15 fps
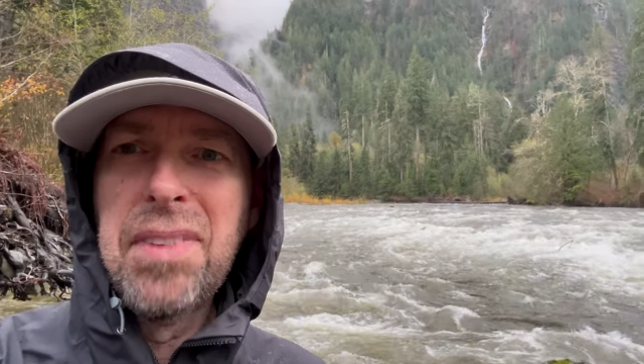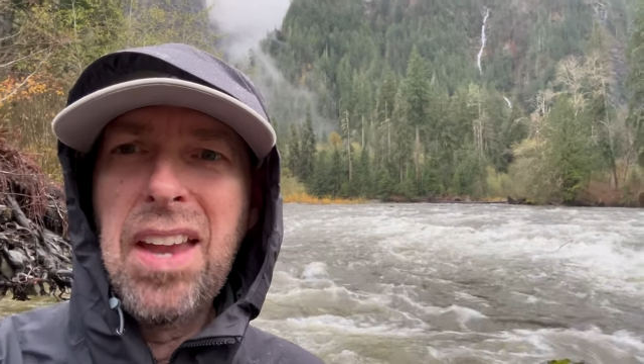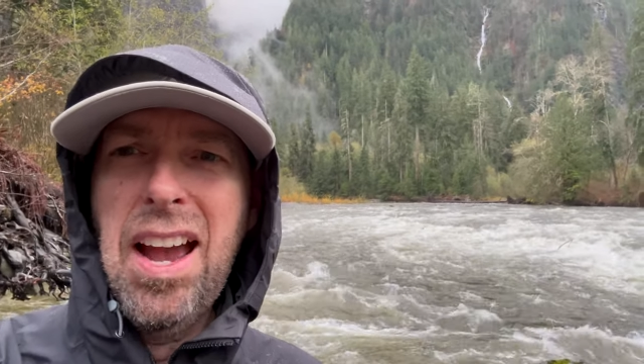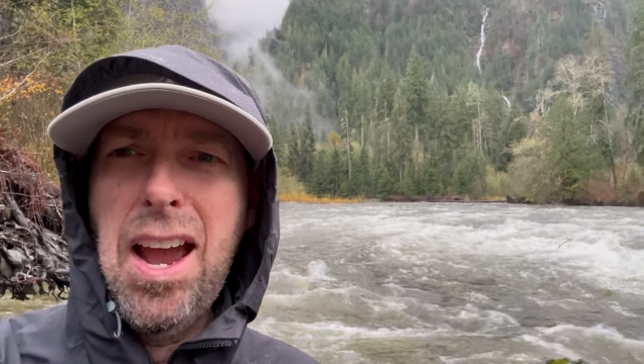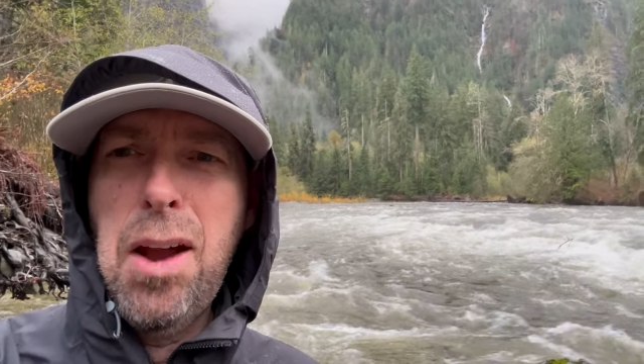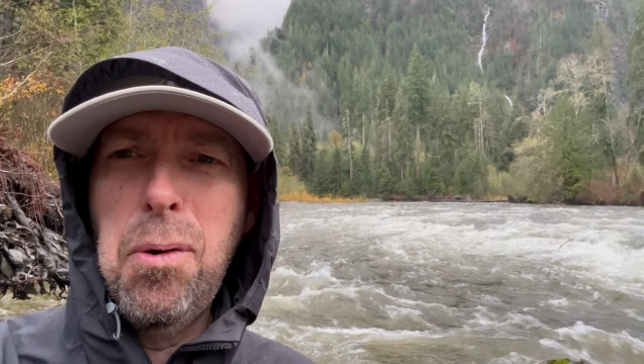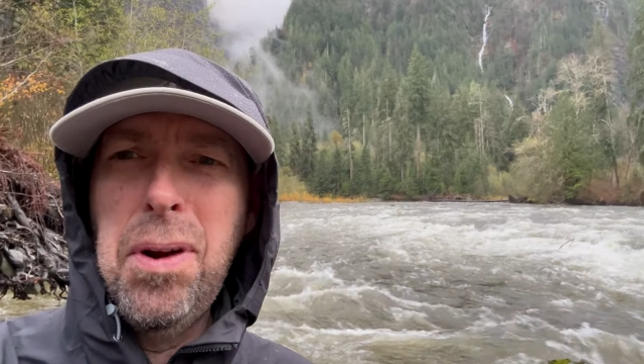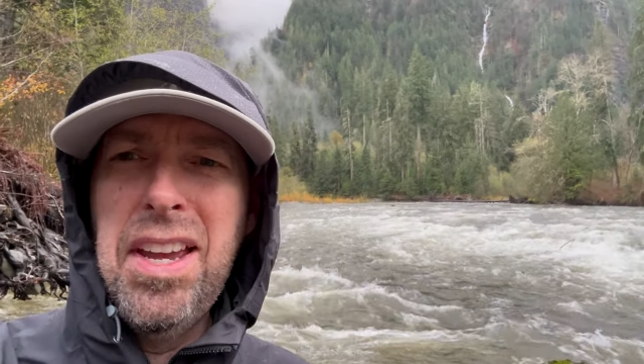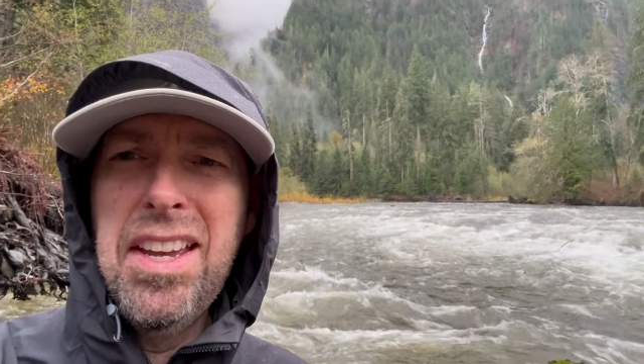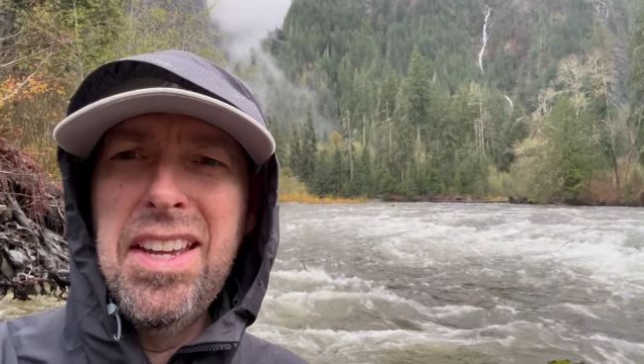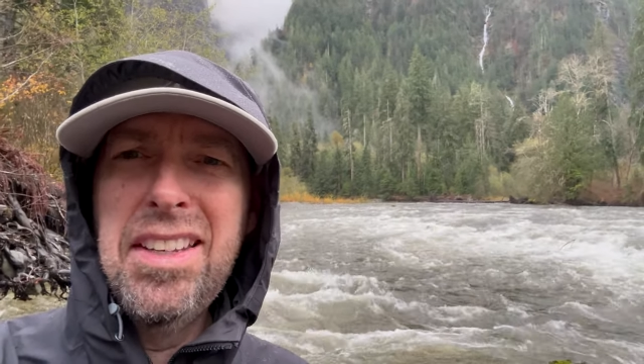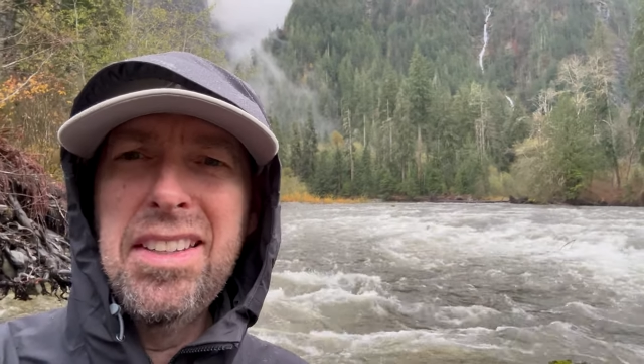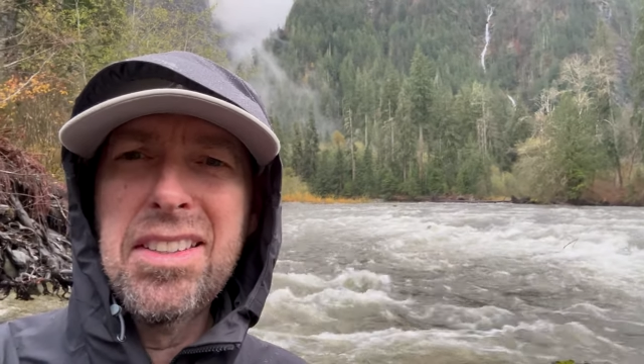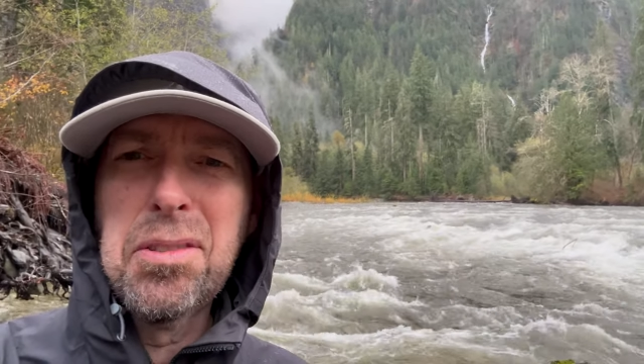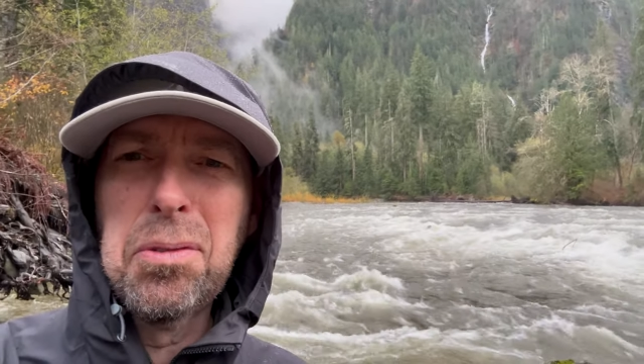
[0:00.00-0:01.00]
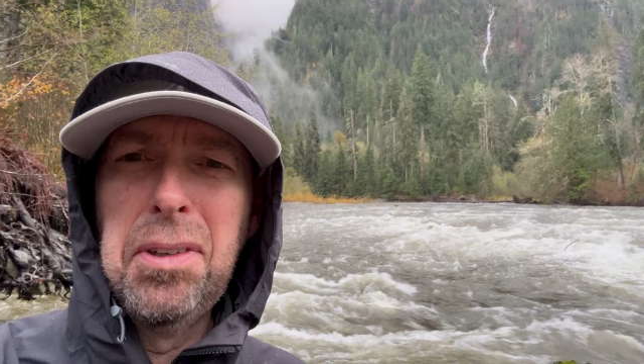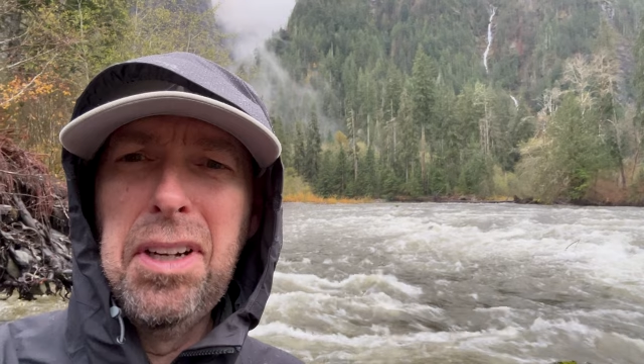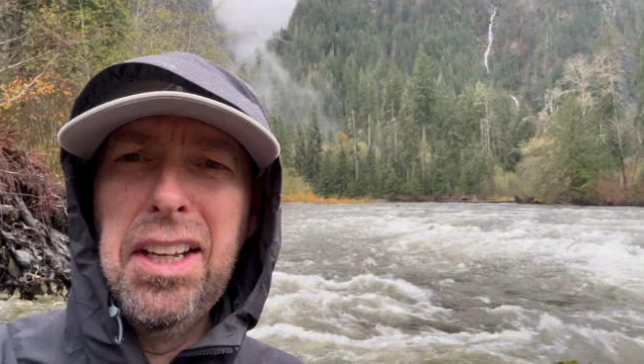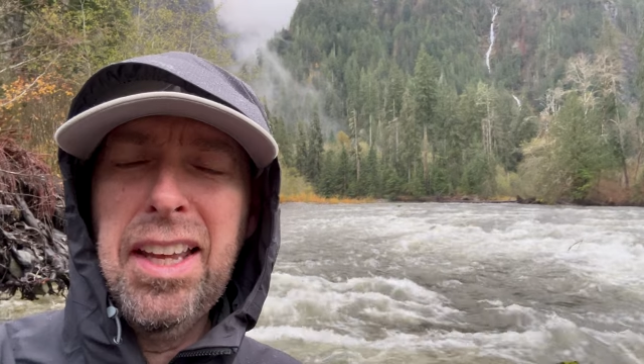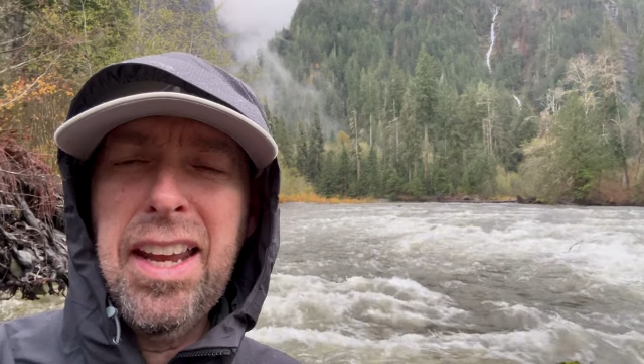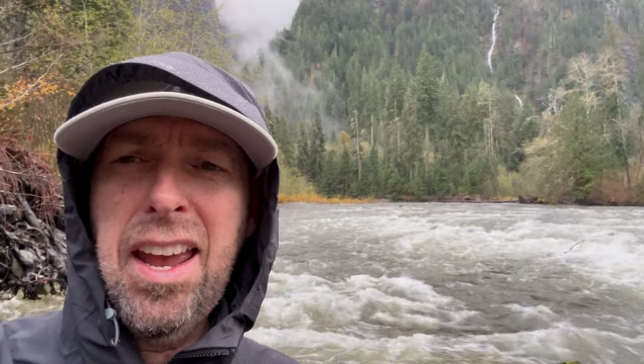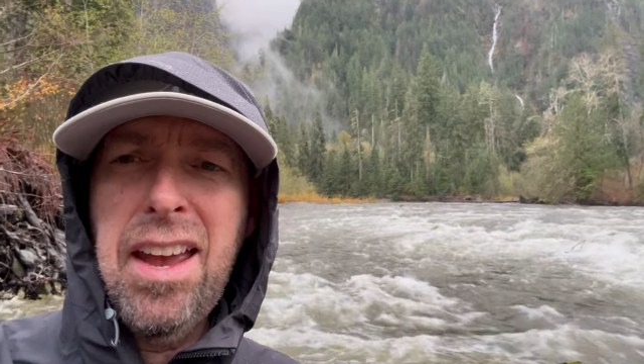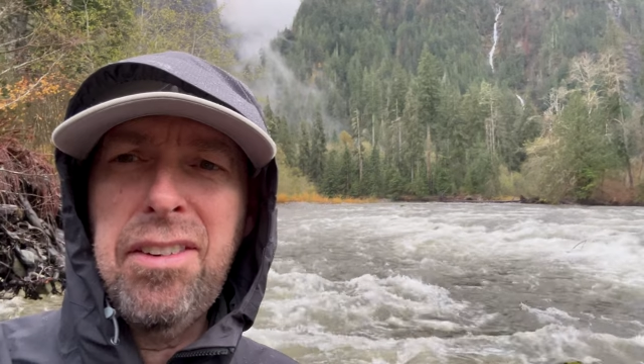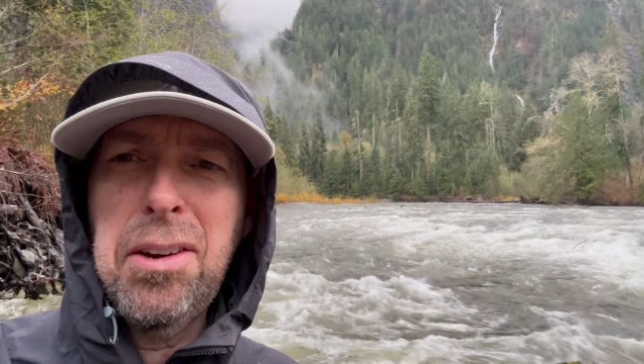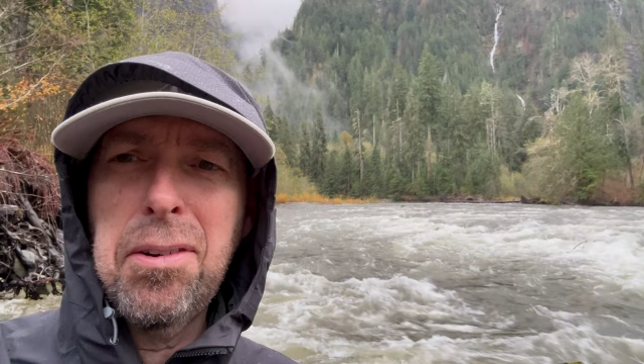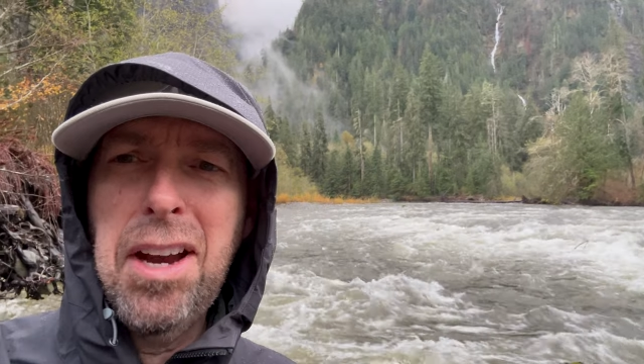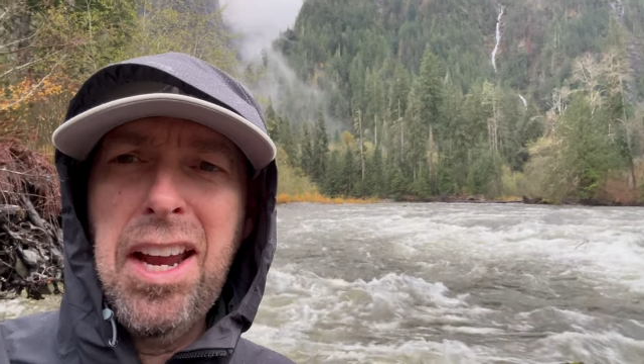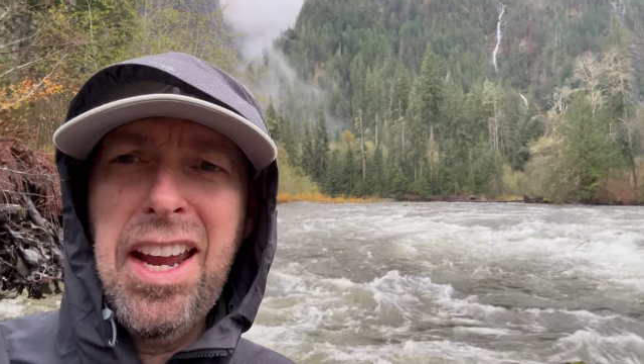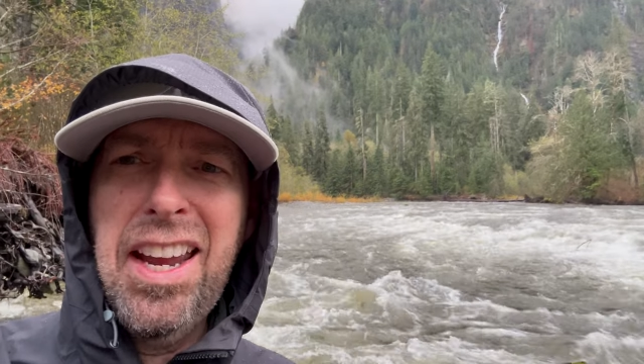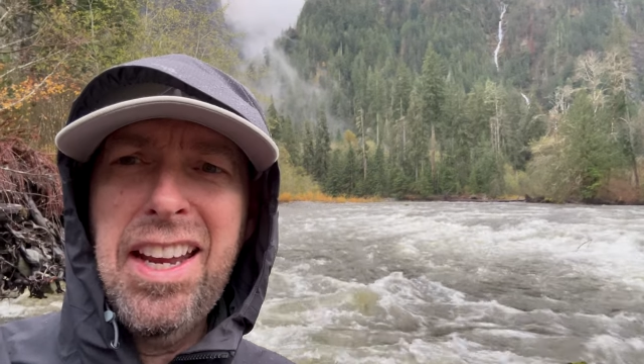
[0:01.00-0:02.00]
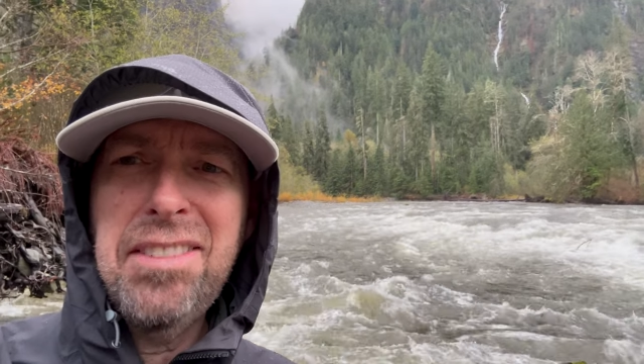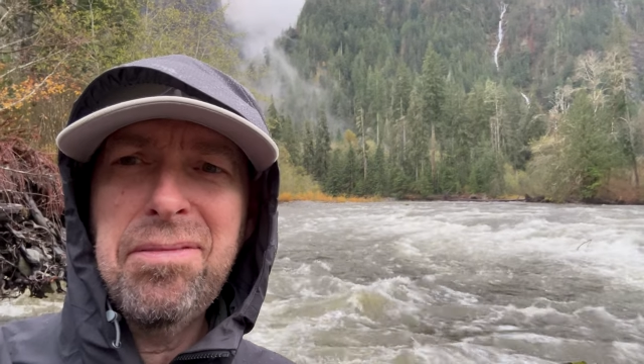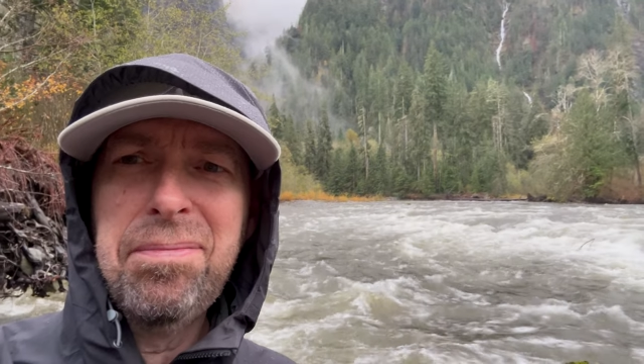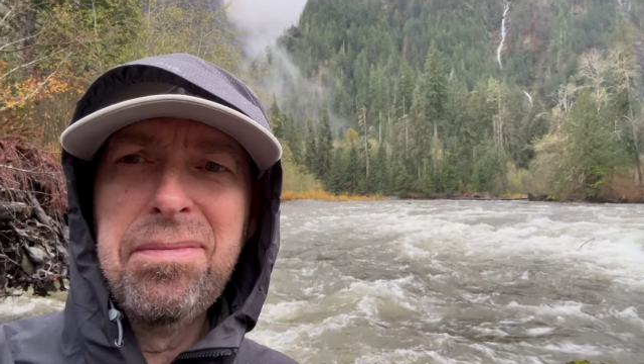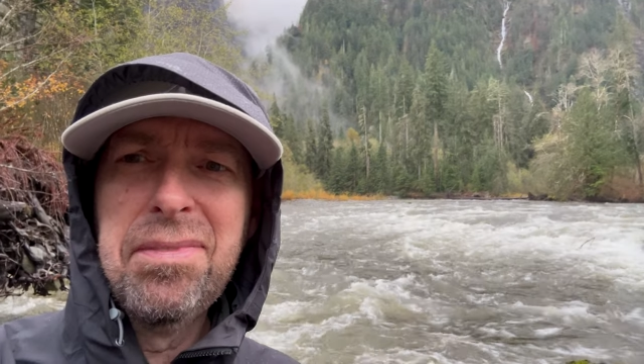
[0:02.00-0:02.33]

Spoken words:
High winds, really heavy rain,